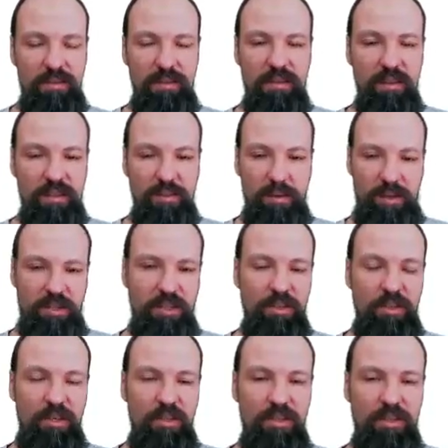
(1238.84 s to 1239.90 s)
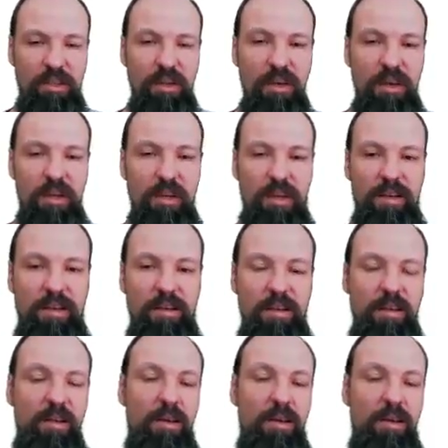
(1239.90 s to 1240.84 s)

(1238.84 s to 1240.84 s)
this expression is like